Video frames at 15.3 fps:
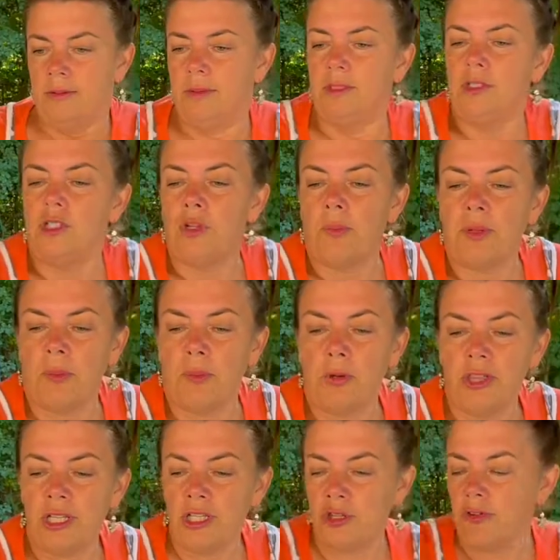So I'm gonna put
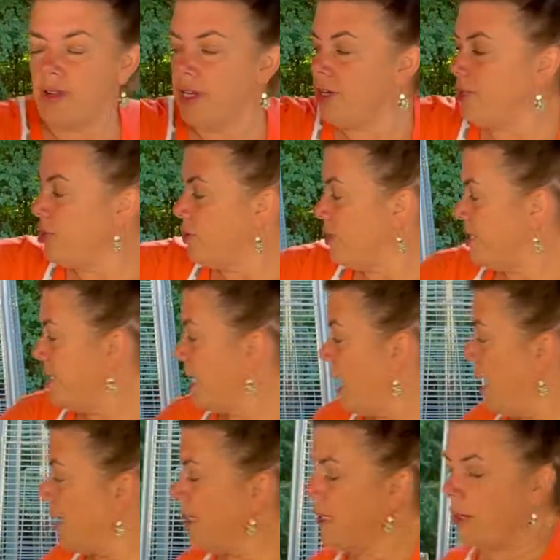this over here so it's
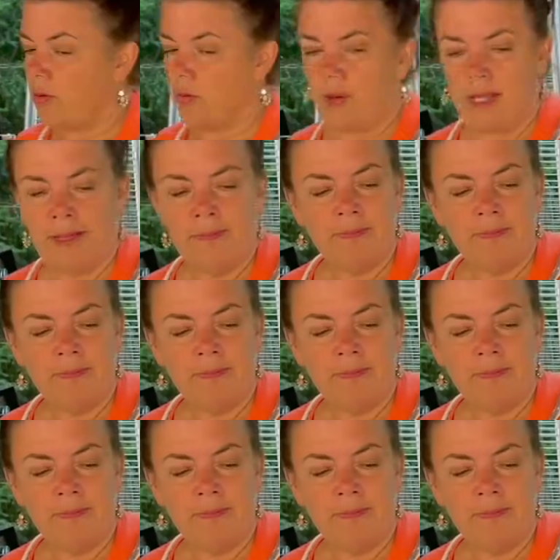not in our way.